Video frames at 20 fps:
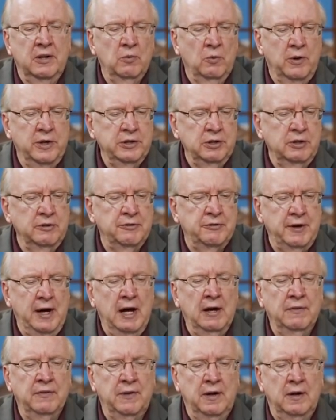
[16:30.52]
than when you
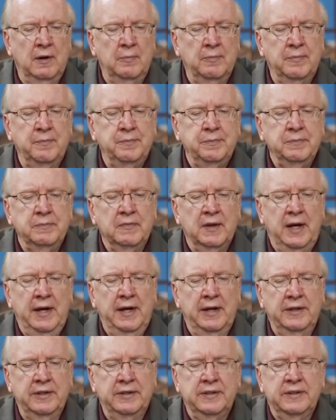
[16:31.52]
found them.
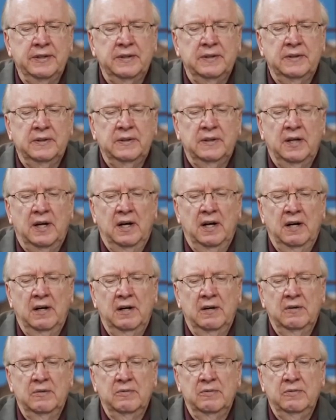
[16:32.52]
And,
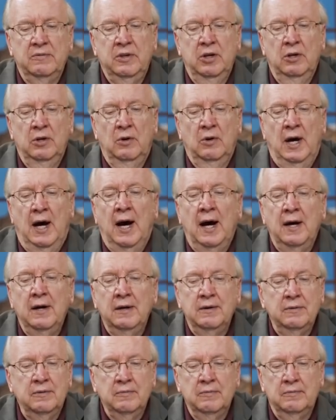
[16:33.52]
you
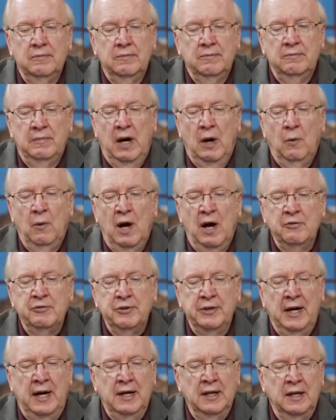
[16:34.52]
know, my
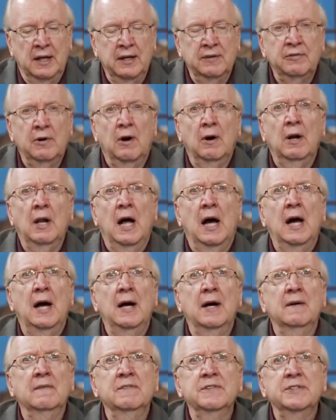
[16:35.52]
wife and I live our
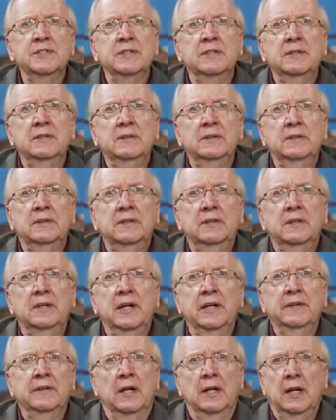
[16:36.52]
lives
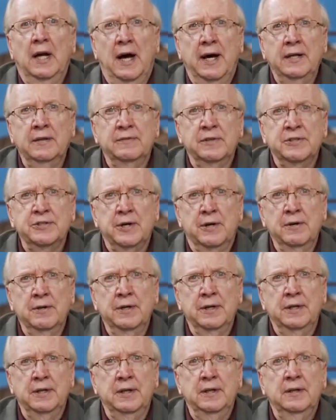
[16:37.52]
in the light of
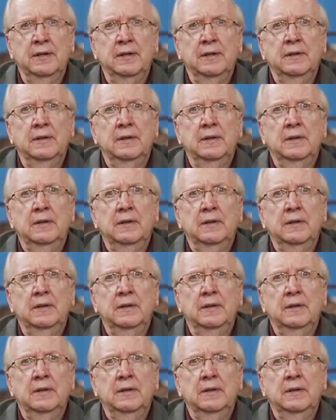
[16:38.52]
eternity.